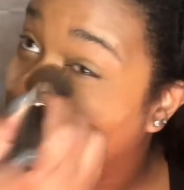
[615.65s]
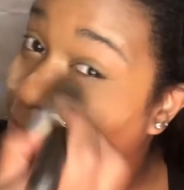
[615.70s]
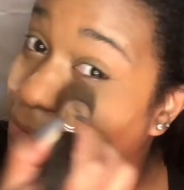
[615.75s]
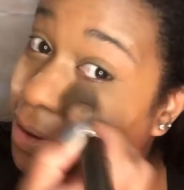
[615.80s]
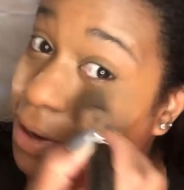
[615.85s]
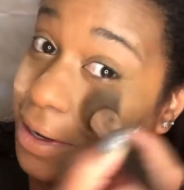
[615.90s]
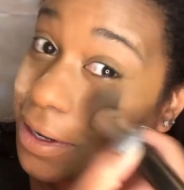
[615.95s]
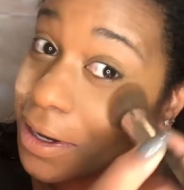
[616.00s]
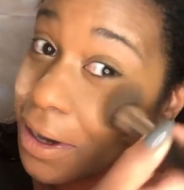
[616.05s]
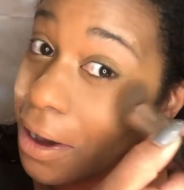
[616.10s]

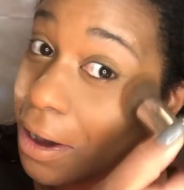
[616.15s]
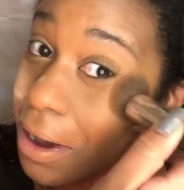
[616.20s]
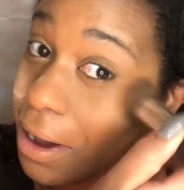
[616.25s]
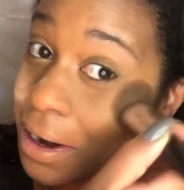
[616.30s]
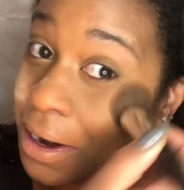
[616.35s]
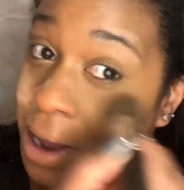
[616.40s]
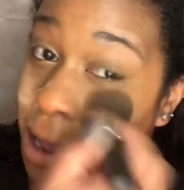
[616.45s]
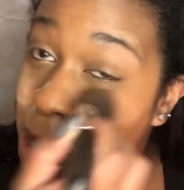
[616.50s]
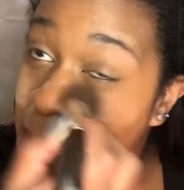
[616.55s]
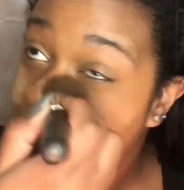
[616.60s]
my
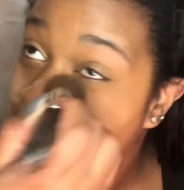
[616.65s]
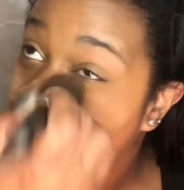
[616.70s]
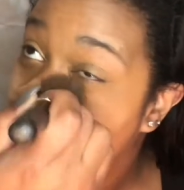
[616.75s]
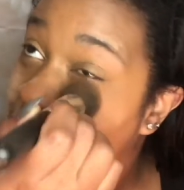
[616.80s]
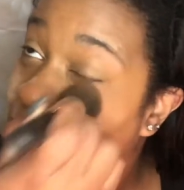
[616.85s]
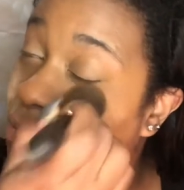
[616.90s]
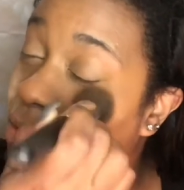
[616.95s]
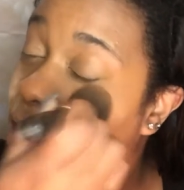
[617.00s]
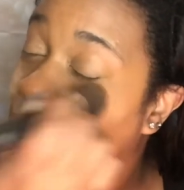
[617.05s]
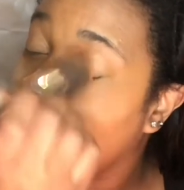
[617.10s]
God
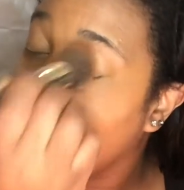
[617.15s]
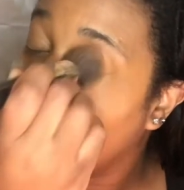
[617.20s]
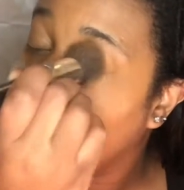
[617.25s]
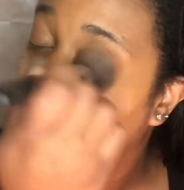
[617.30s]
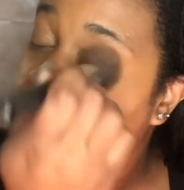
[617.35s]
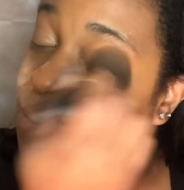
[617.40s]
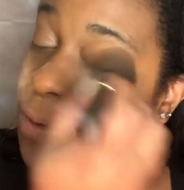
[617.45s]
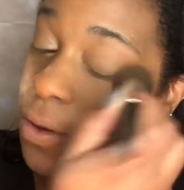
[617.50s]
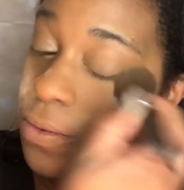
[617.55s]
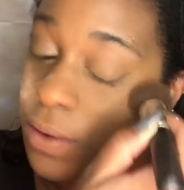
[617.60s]
what my
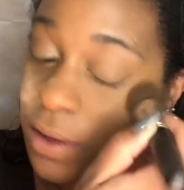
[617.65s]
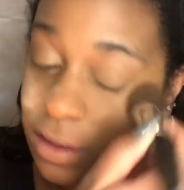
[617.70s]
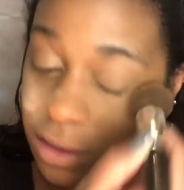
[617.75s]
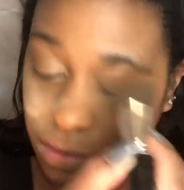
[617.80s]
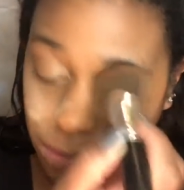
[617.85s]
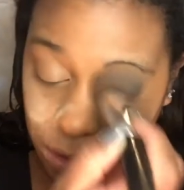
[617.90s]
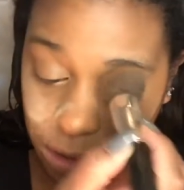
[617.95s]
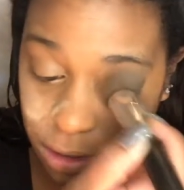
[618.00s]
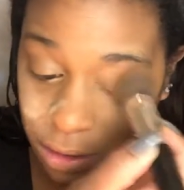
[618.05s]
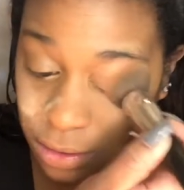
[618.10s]
people went
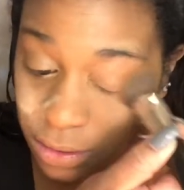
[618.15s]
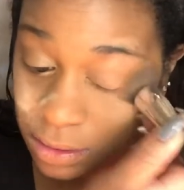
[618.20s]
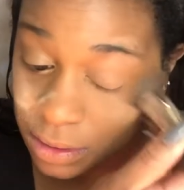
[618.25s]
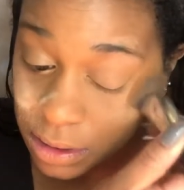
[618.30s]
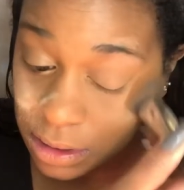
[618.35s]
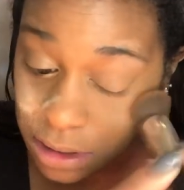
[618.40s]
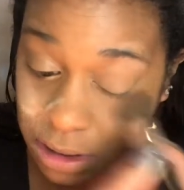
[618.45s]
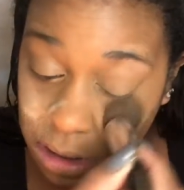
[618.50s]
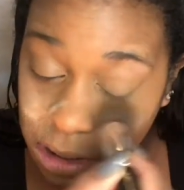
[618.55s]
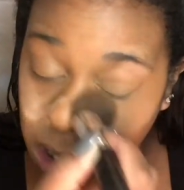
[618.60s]
through.
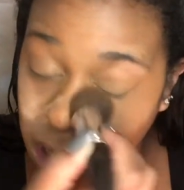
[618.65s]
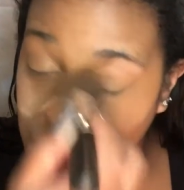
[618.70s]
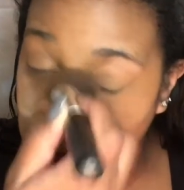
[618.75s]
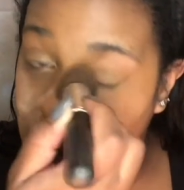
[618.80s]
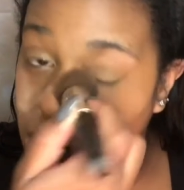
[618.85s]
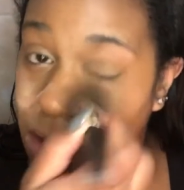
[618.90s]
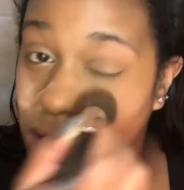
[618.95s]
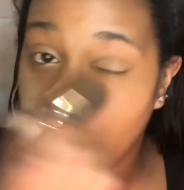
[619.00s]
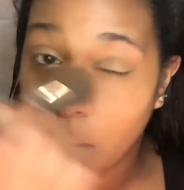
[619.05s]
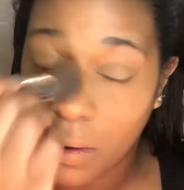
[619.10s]

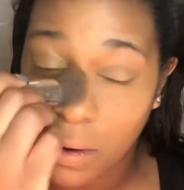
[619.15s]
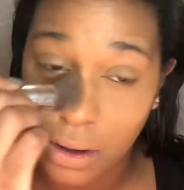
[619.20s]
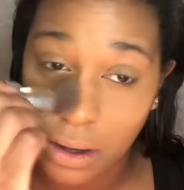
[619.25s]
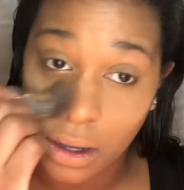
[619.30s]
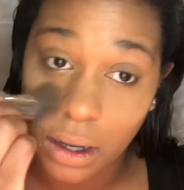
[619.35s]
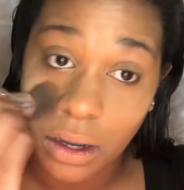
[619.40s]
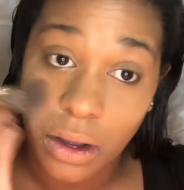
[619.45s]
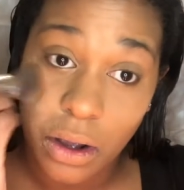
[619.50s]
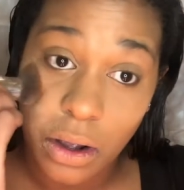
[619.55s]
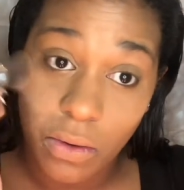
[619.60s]
So
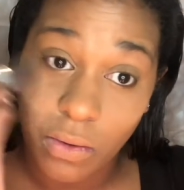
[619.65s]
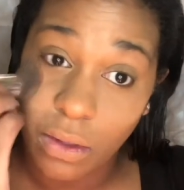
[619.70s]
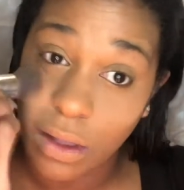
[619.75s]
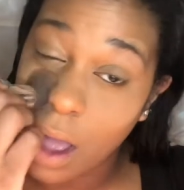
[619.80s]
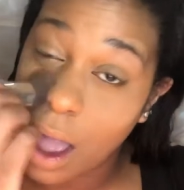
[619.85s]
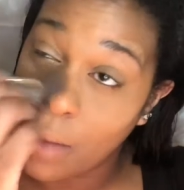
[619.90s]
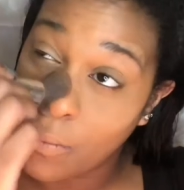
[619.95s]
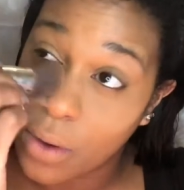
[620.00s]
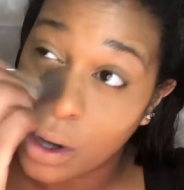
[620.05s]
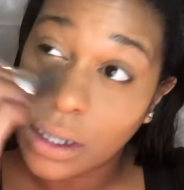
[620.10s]

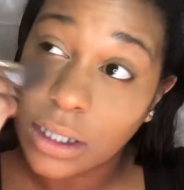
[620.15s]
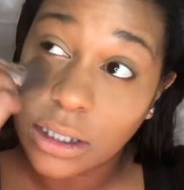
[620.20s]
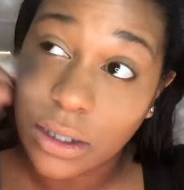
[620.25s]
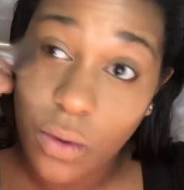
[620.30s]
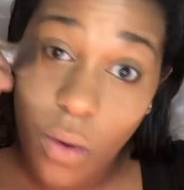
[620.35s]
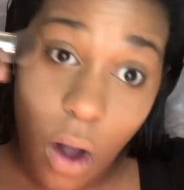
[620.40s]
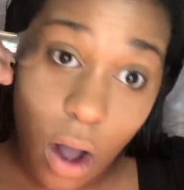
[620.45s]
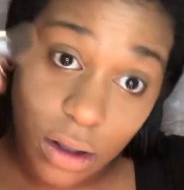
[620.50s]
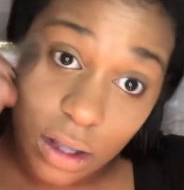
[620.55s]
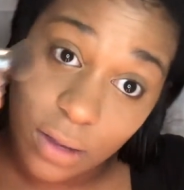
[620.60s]
I wanted to
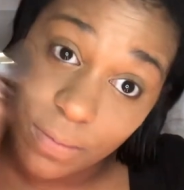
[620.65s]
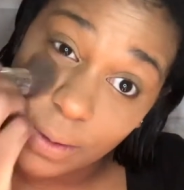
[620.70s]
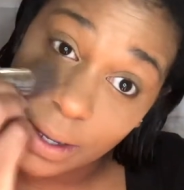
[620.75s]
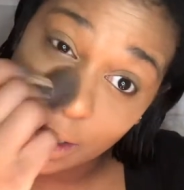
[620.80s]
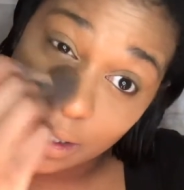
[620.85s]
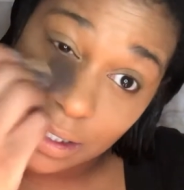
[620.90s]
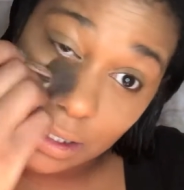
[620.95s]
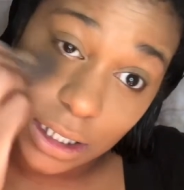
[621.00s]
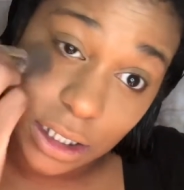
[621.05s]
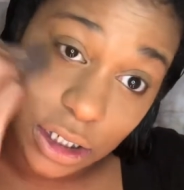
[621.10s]
walk the
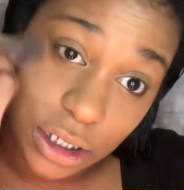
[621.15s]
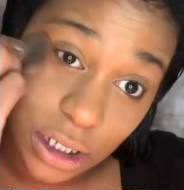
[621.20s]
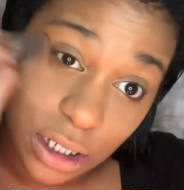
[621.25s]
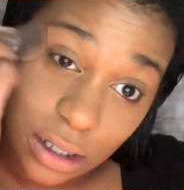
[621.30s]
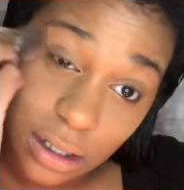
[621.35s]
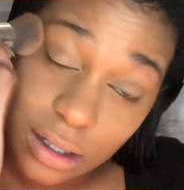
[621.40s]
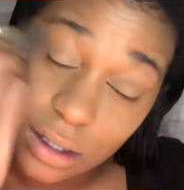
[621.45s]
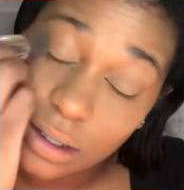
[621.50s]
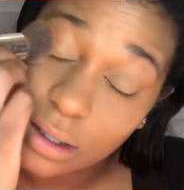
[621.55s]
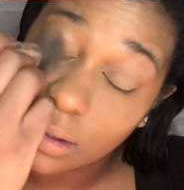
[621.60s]

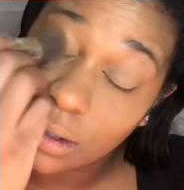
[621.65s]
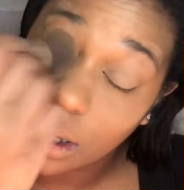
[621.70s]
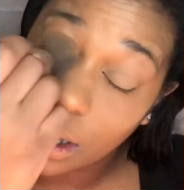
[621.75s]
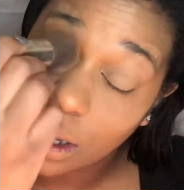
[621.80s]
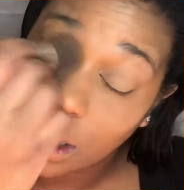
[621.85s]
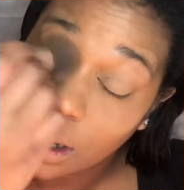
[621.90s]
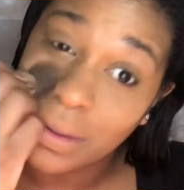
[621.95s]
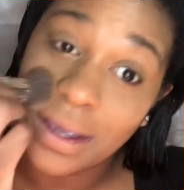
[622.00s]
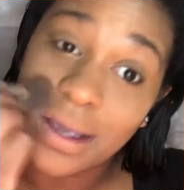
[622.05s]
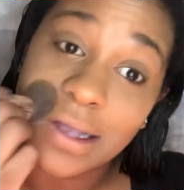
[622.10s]
plantation.
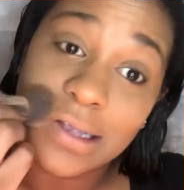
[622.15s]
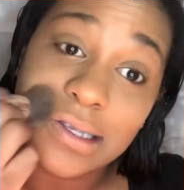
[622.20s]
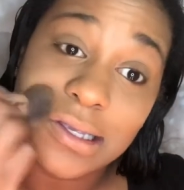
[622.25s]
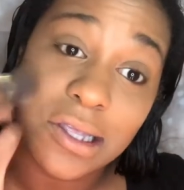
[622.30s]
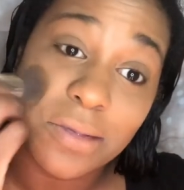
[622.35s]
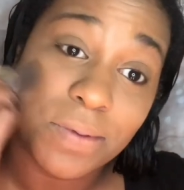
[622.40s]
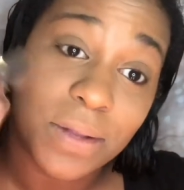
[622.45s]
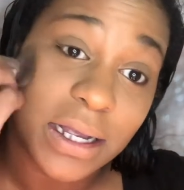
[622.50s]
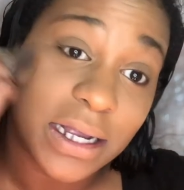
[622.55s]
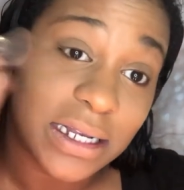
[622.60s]
We get to
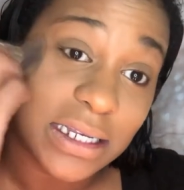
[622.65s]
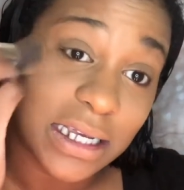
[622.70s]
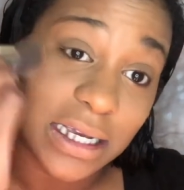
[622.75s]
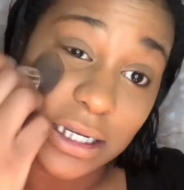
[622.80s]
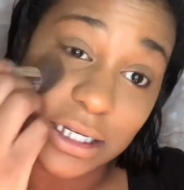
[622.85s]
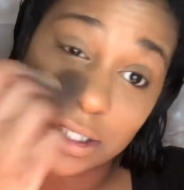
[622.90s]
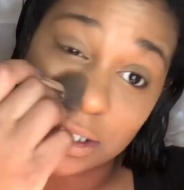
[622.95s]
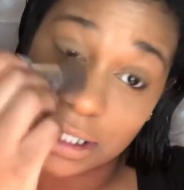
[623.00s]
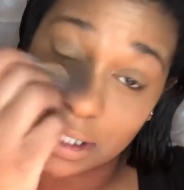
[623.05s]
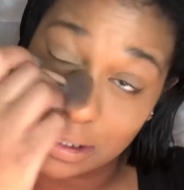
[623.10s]
the
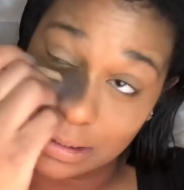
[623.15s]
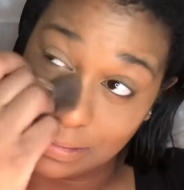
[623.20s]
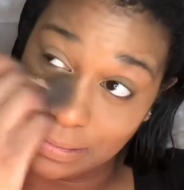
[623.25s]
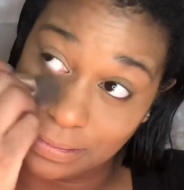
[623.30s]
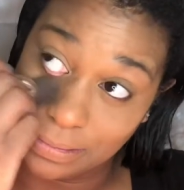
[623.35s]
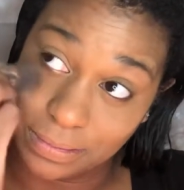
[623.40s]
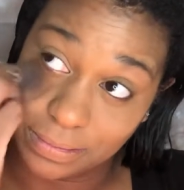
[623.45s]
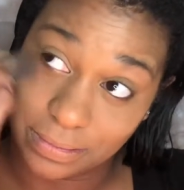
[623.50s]
plantation.